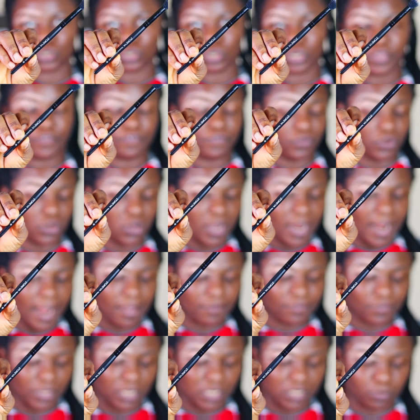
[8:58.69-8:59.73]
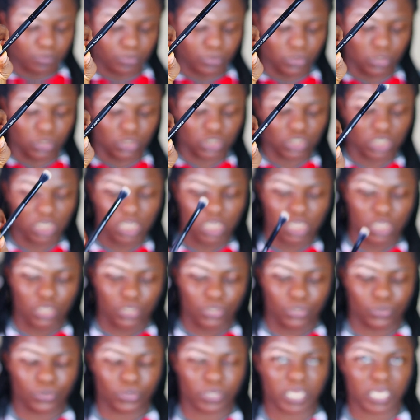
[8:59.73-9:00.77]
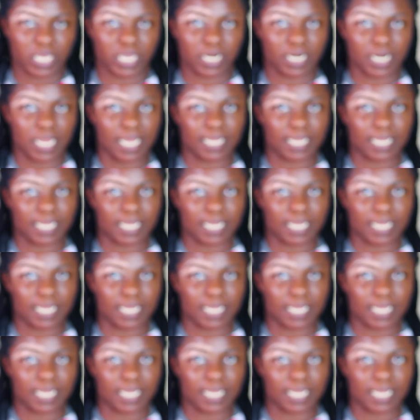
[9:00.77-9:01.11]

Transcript: So if you don't have this brush, you can